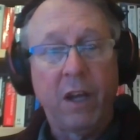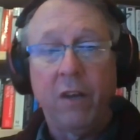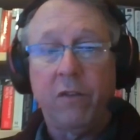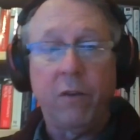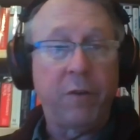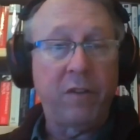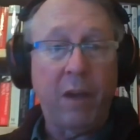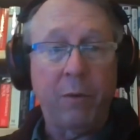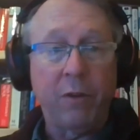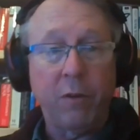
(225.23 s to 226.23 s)
So, for
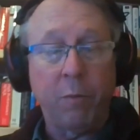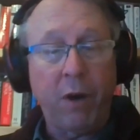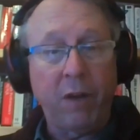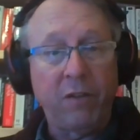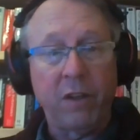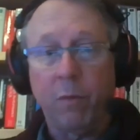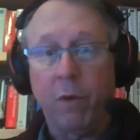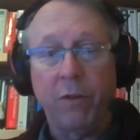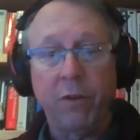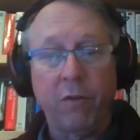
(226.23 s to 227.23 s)
example, that you're pricing it
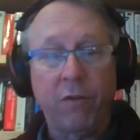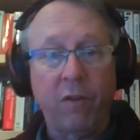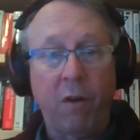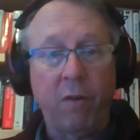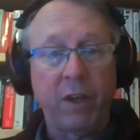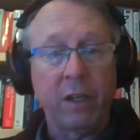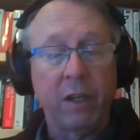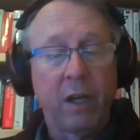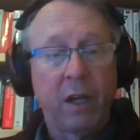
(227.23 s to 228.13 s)
well, that you're solving